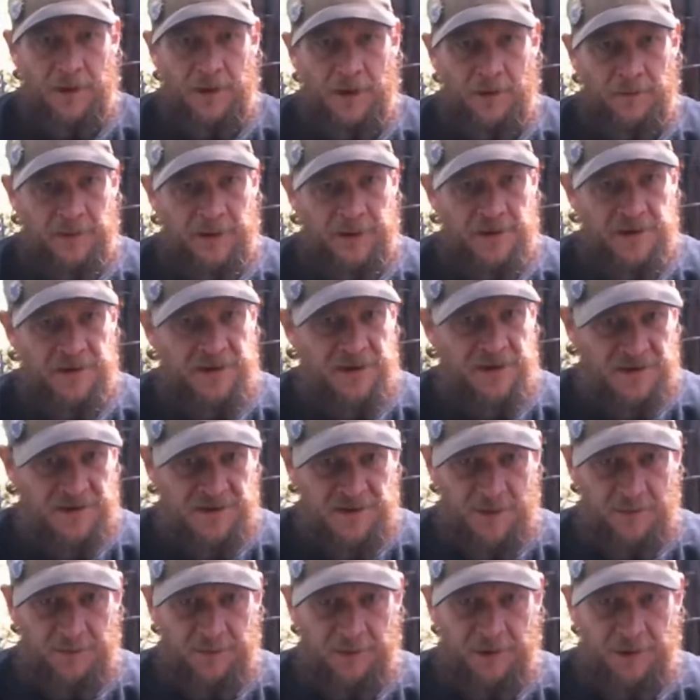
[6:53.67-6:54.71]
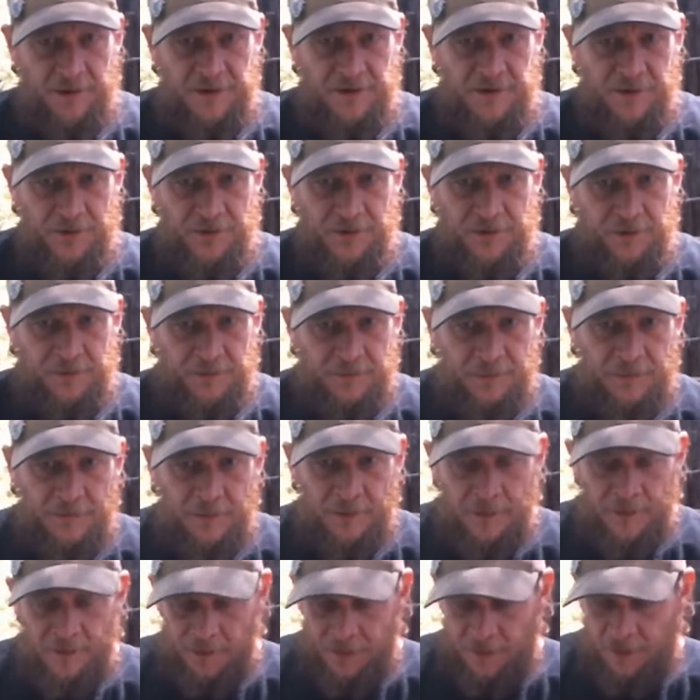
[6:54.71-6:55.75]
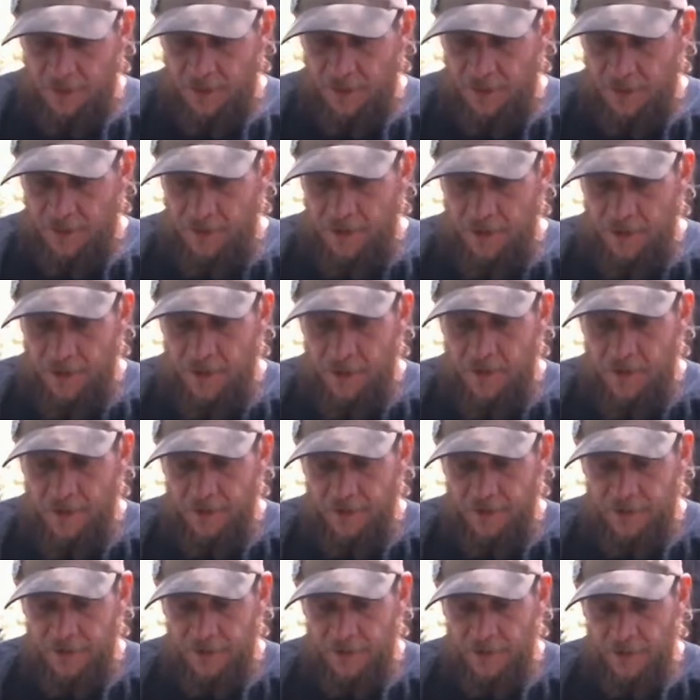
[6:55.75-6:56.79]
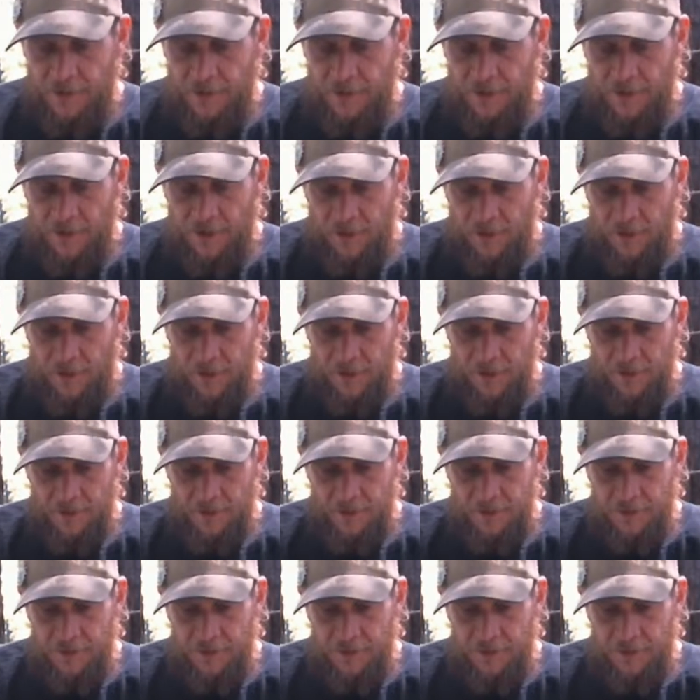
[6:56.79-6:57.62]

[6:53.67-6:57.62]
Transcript: now because he has a separated shoulder. And and